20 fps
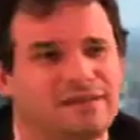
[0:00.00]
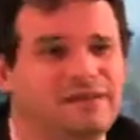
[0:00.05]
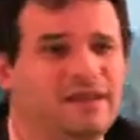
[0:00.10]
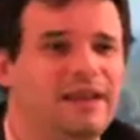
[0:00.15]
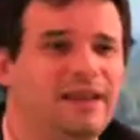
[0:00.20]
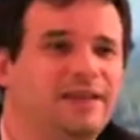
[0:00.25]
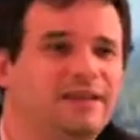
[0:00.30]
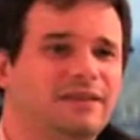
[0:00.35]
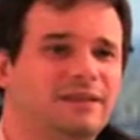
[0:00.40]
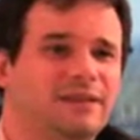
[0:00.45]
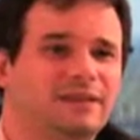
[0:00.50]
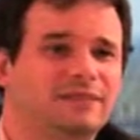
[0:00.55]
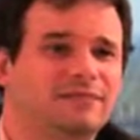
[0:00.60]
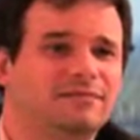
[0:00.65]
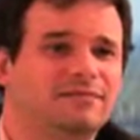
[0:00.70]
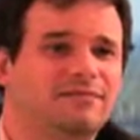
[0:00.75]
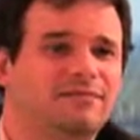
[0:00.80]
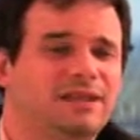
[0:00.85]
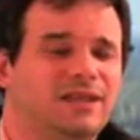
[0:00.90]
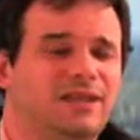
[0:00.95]
saying that,
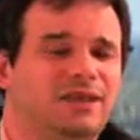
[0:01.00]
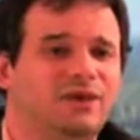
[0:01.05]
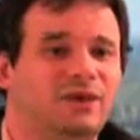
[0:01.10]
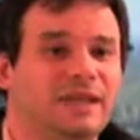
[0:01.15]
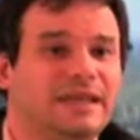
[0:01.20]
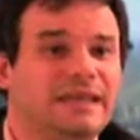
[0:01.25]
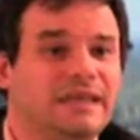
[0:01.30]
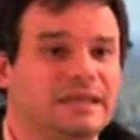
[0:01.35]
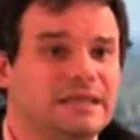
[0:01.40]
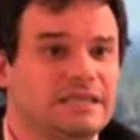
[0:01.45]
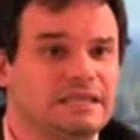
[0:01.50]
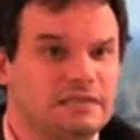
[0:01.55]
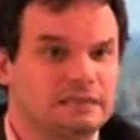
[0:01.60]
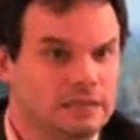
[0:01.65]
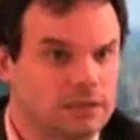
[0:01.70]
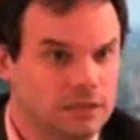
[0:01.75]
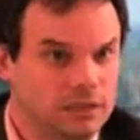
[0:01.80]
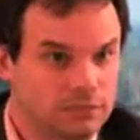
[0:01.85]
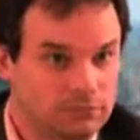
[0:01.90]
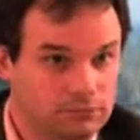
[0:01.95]
you know, his
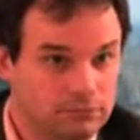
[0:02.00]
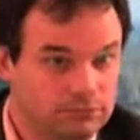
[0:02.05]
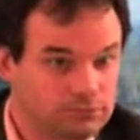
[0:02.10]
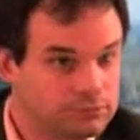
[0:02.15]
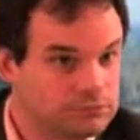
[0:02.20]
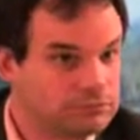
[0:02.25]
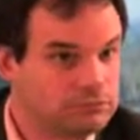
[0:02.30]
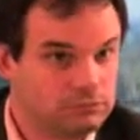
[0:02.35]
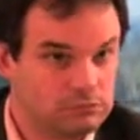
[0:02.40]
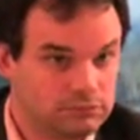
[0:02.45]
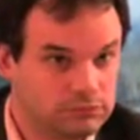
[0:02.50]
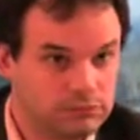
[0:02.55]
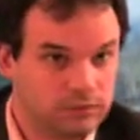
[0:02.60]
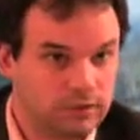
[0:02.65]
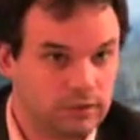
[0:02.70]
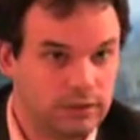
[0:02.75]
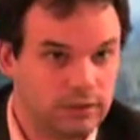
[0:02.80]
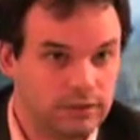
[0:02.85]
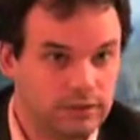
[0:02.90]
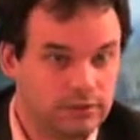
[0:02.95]

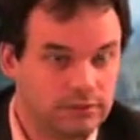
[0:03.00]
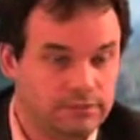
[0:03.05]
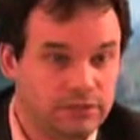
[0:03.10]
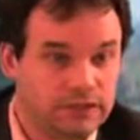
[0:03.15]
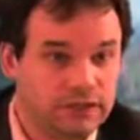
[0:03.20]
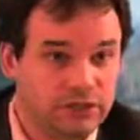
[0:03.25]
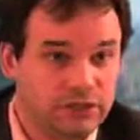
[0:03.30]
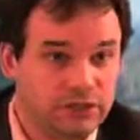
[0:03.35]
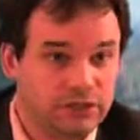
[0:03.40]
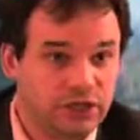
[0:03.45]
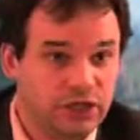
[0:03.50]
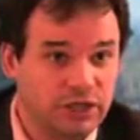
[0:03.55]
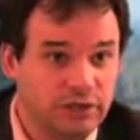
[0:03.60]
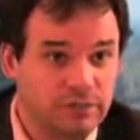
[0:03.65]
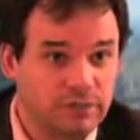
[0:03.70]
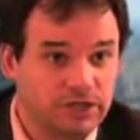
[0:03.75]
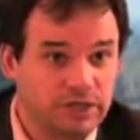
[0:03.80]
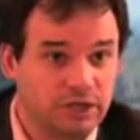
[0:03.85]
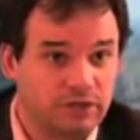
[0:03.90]
illegitimate